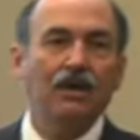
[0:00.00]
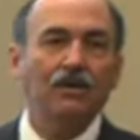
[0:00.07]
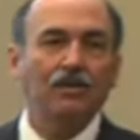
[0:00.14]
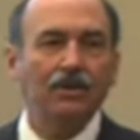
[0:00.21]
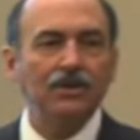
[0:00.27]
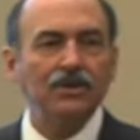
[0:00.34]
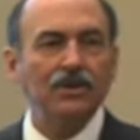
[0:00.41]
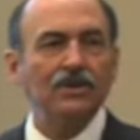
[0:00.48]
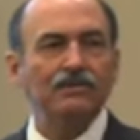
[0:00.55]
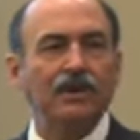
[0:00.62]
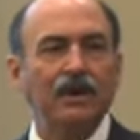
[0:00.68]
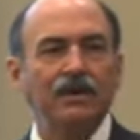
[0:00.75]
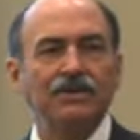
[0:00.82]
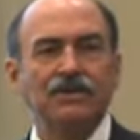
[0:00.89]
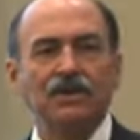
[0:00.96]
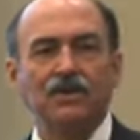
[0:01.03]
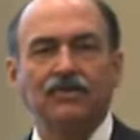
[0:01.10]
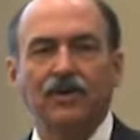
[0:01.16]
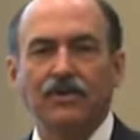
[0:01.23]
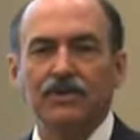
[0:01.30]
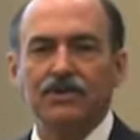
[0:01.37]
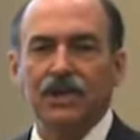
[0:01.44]
Which of those buckets do you
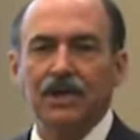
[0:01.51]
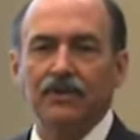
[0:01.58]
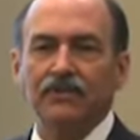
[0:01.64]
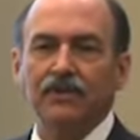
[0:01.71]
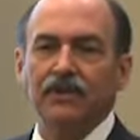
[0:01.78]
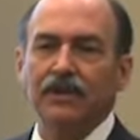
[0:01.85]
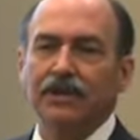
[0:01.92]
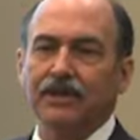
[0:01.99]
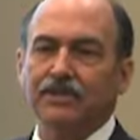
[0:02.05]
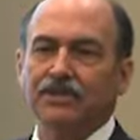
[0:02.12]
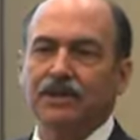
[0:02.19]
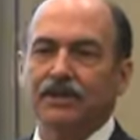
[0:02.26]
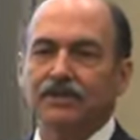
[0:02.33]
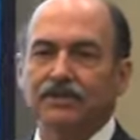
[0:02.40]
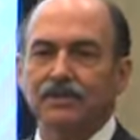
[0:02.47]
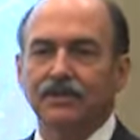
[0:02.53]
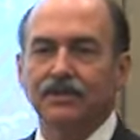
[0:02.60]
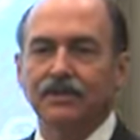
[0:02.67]
focus on if you're leading change?